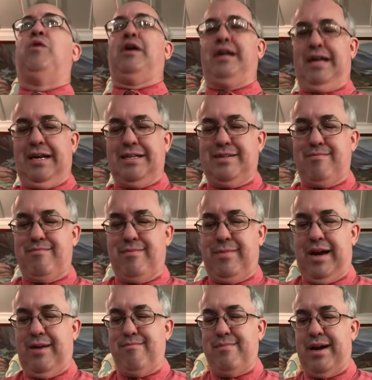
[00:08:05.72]
what he's,
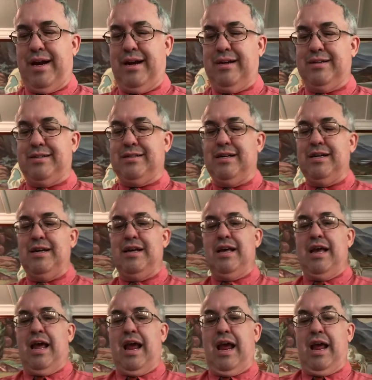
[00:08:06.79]
he means.
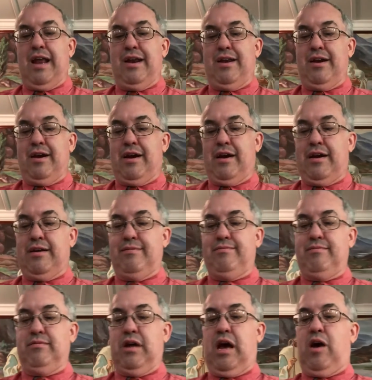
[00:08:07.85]
And
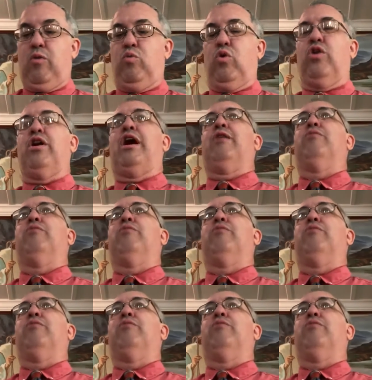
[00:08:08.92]
uh, how we're